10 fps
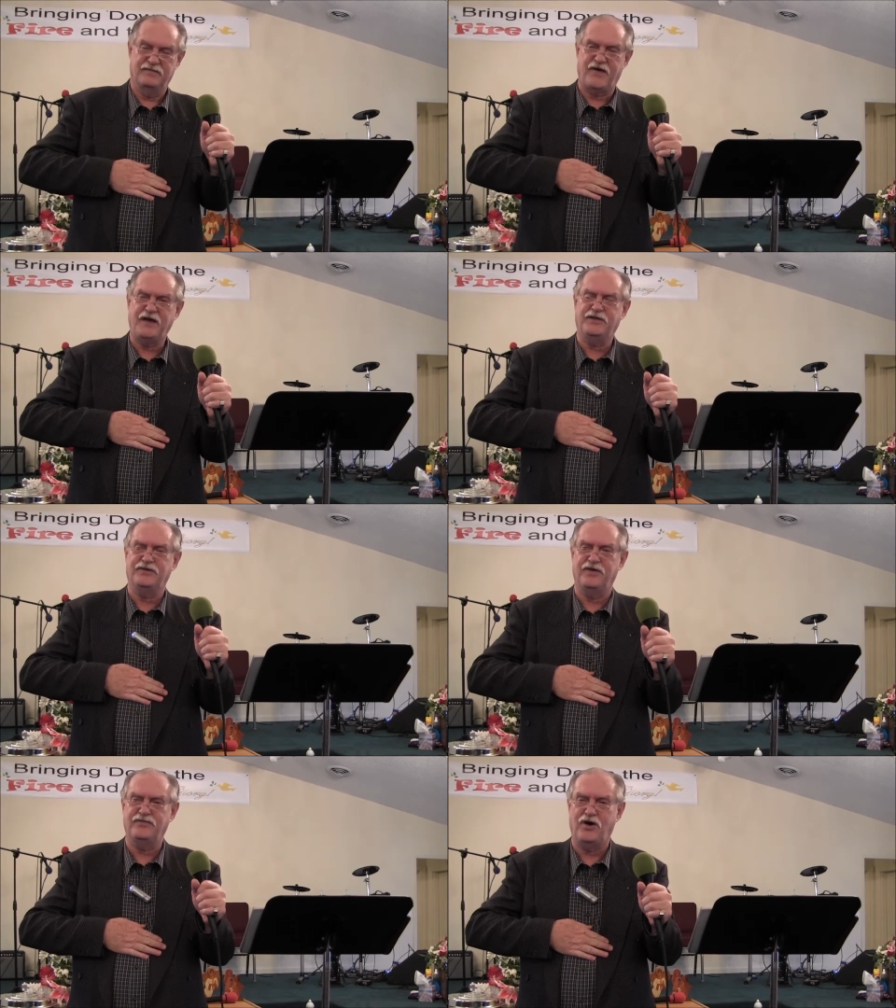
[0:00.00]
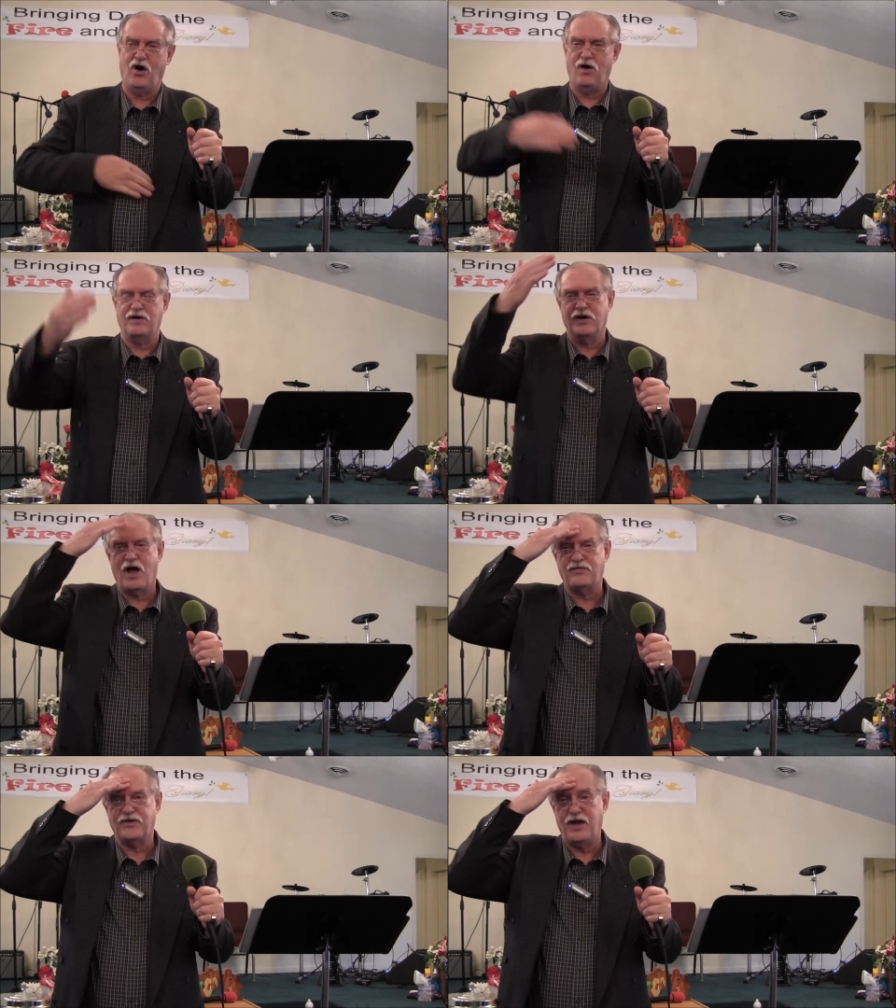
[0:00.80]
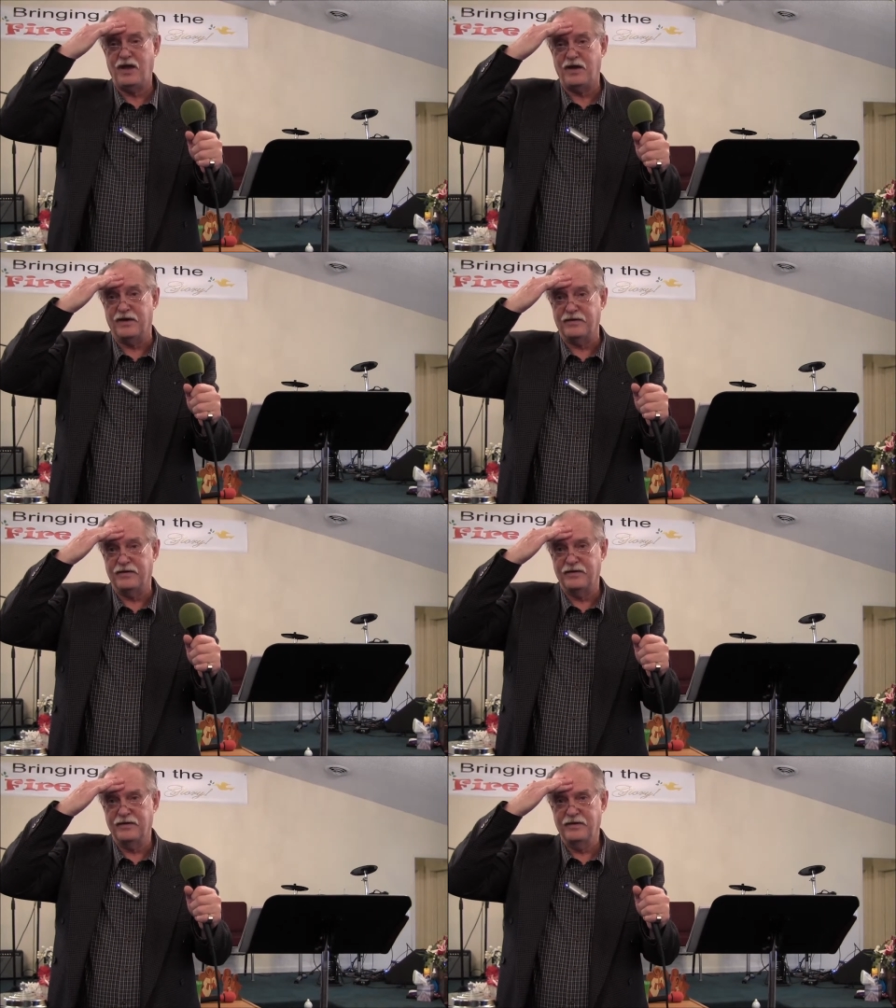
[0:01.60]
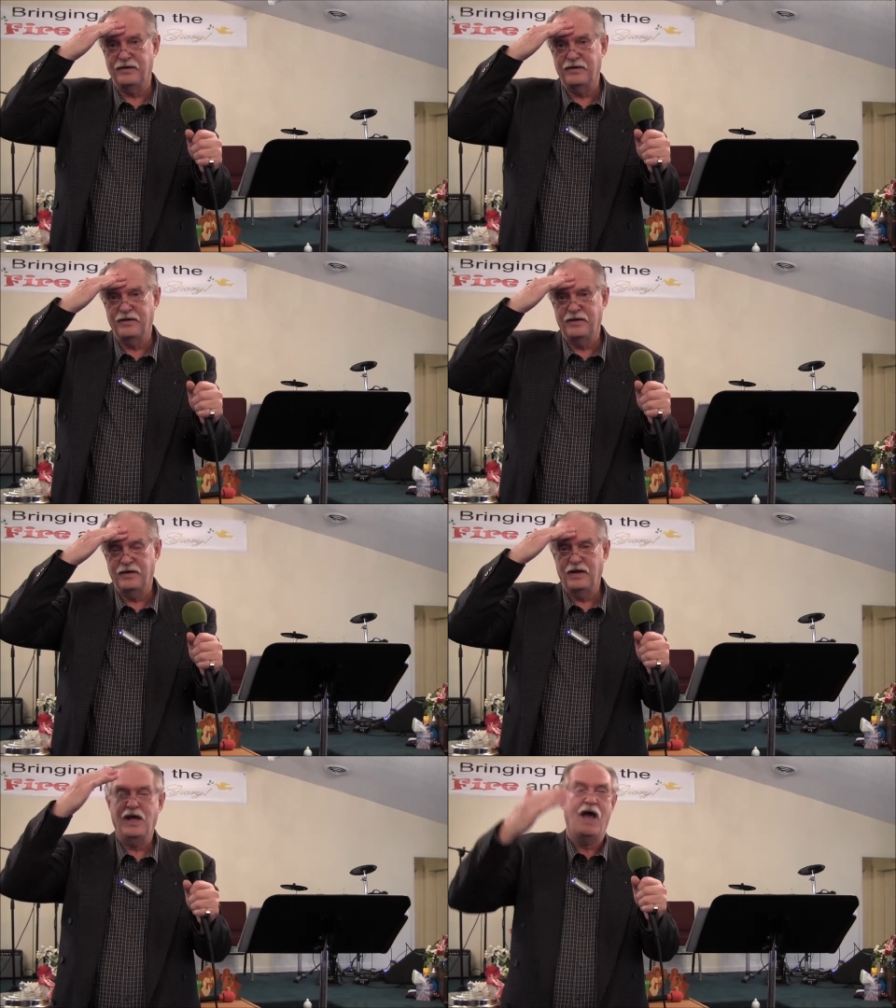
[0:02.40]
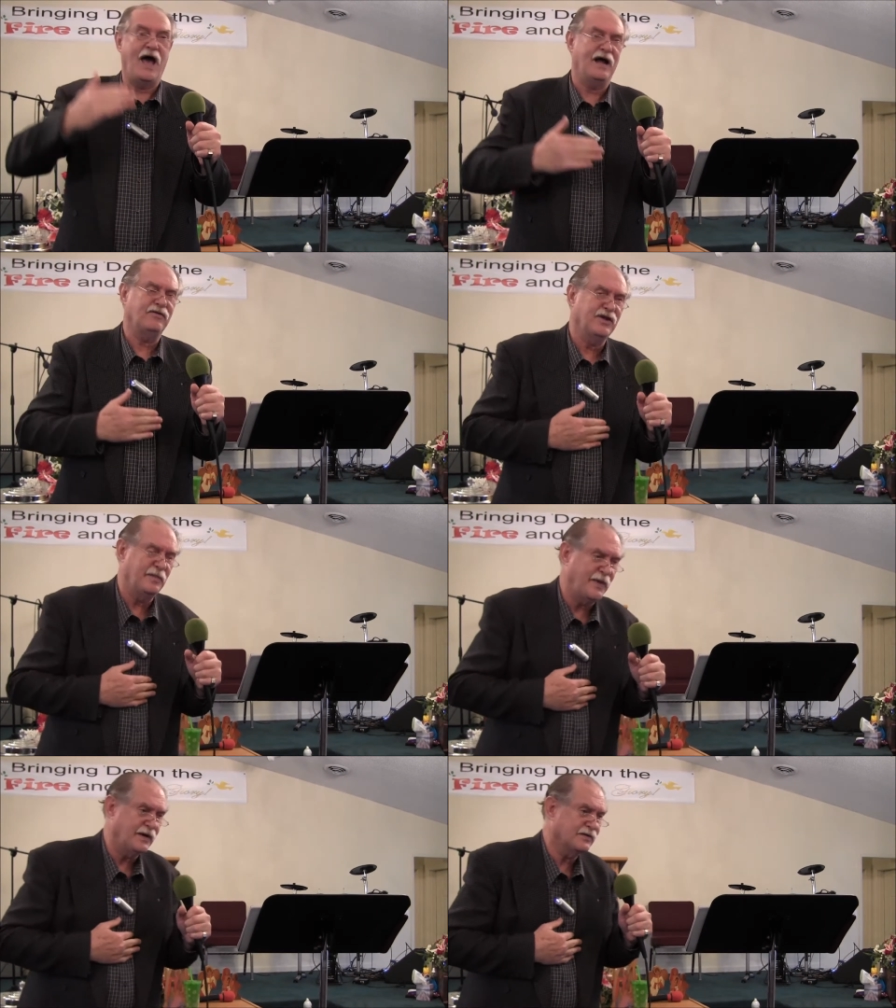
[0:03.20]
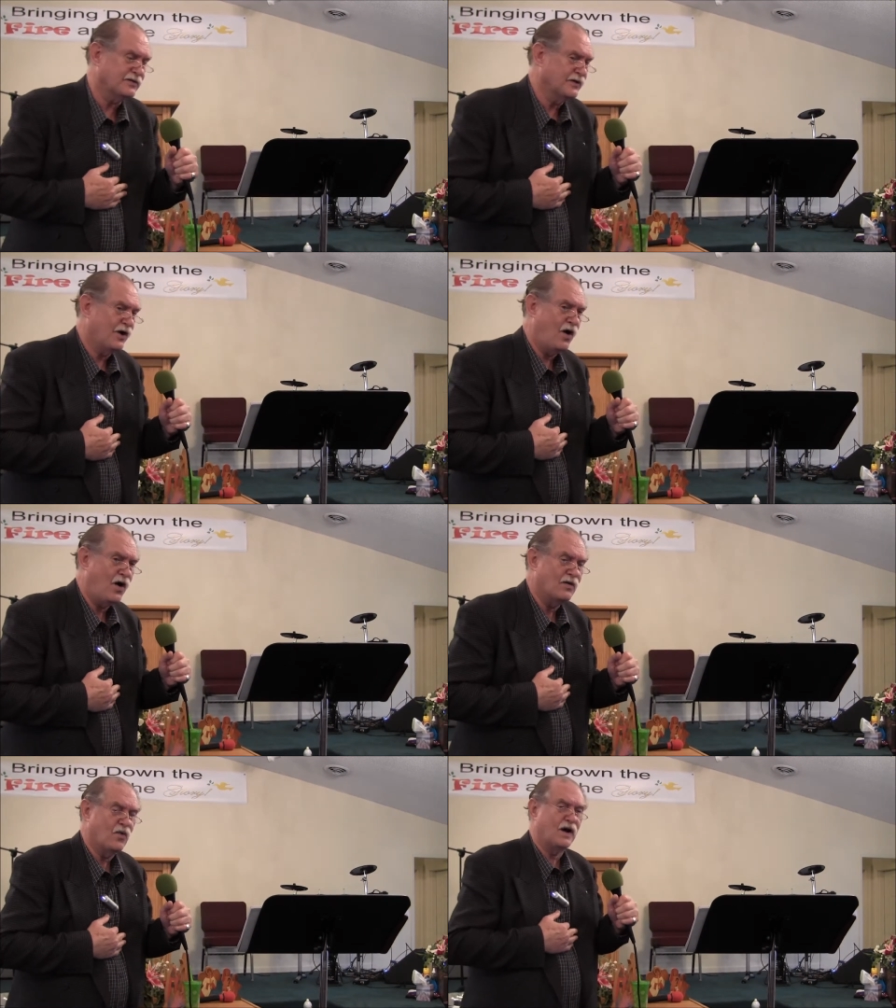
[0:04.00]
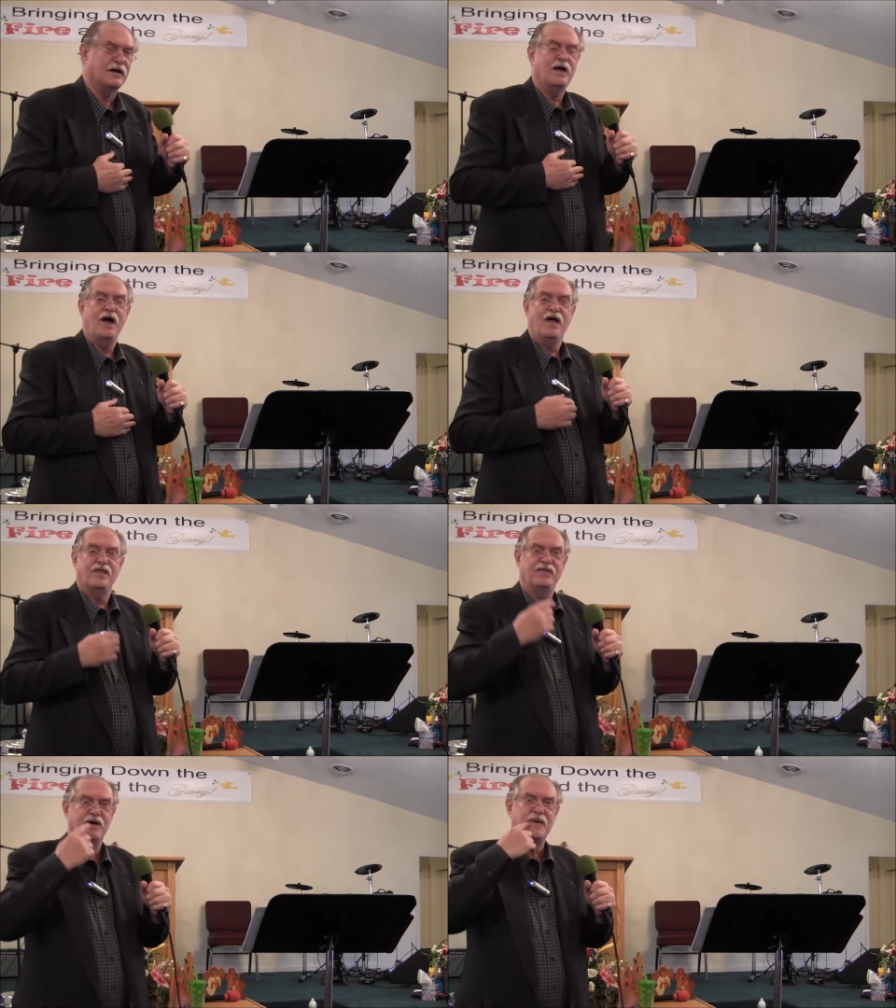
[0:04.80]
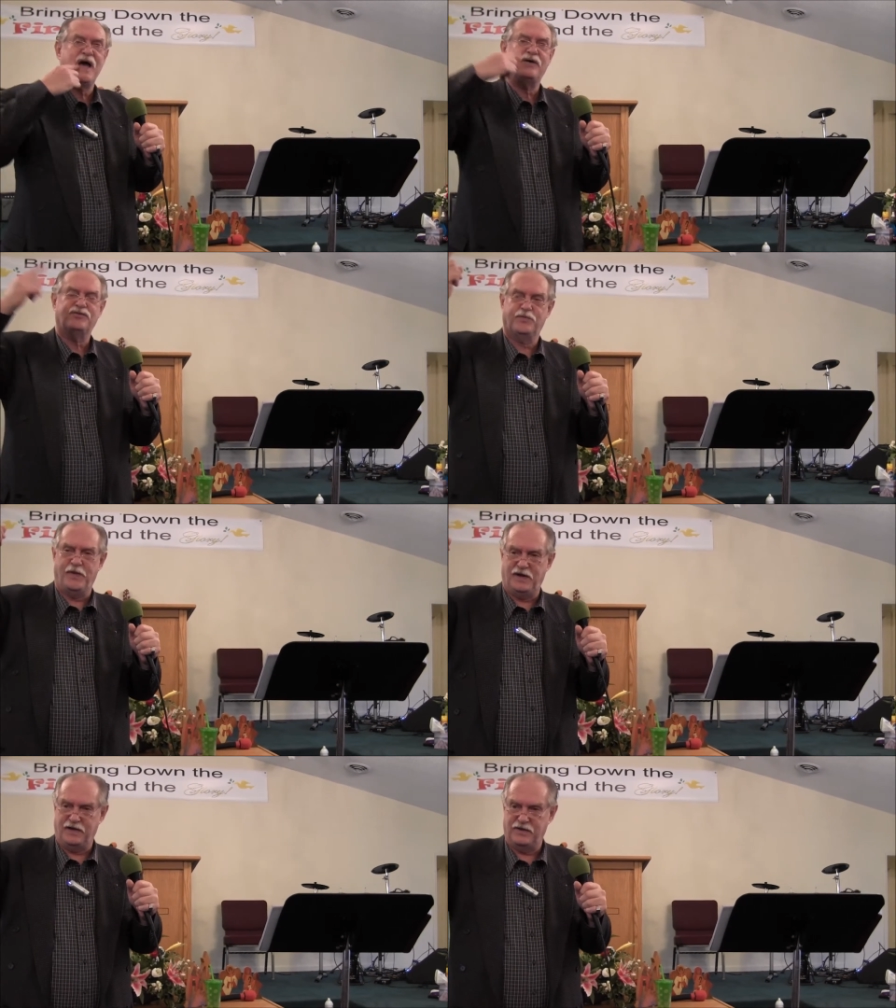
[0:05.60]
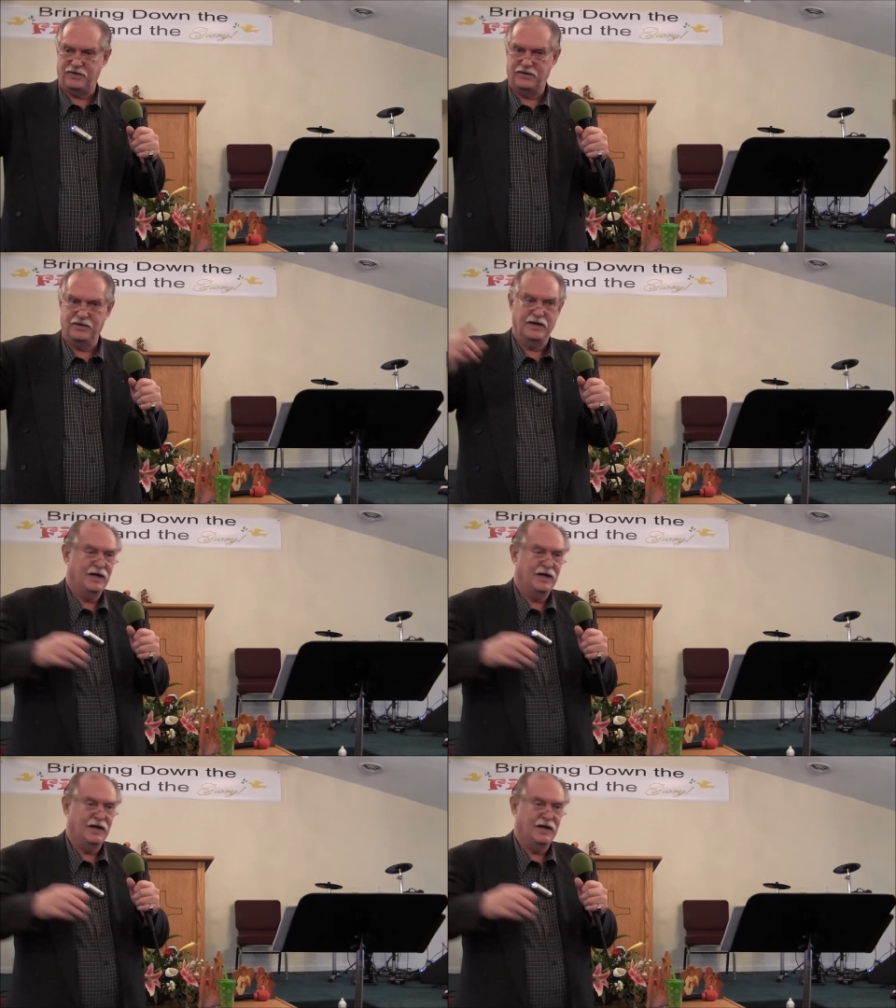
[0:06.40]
Faith is in the heart, not the head. Out of the abundance of the heart, what? The mouth speaketh.